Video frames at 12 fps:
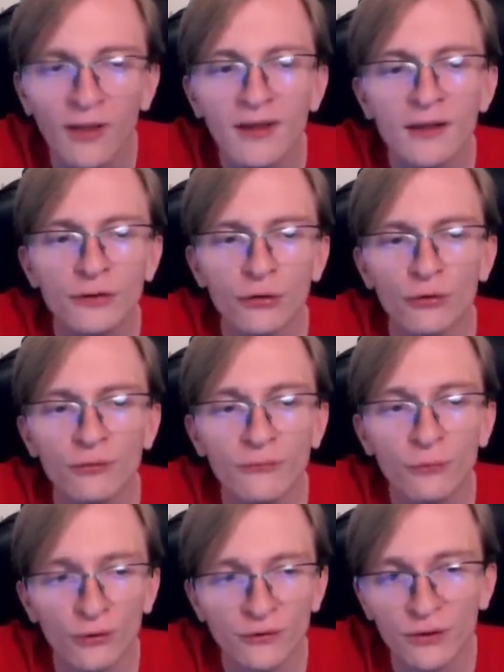so they're
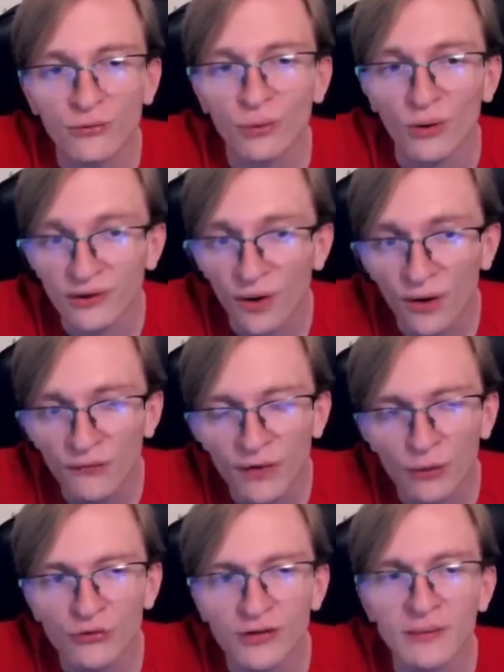forced to throw a ton of
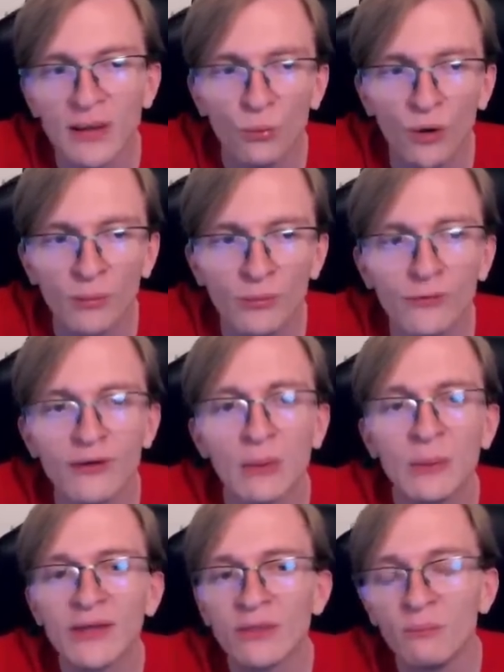energy in one move, and
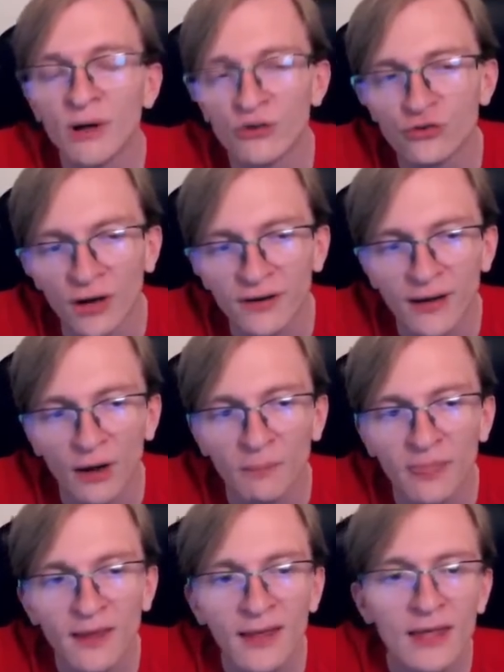we get the Mud Shot down.
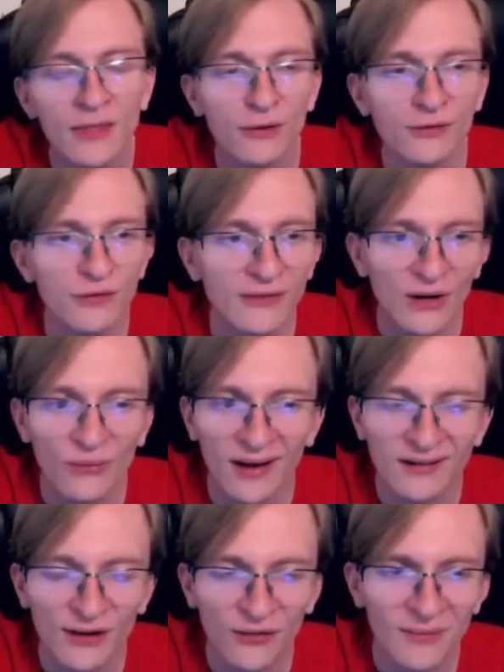There's still that
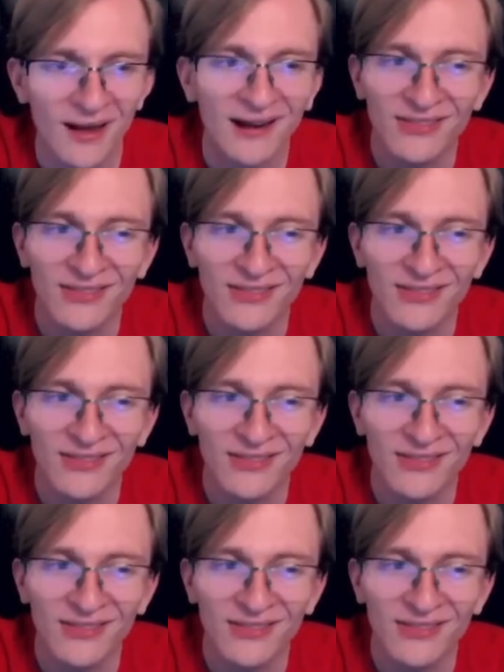Quagsire in the back.